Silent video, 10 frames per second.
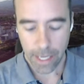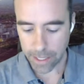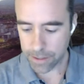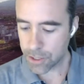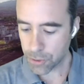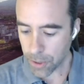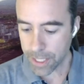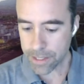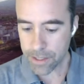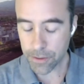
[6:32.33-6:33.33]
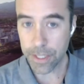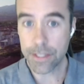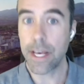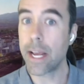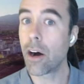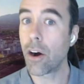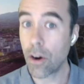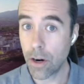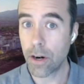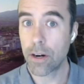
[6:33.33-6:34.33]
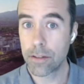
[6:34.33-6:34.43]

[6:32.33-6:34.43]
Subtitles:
And the short answer is they are.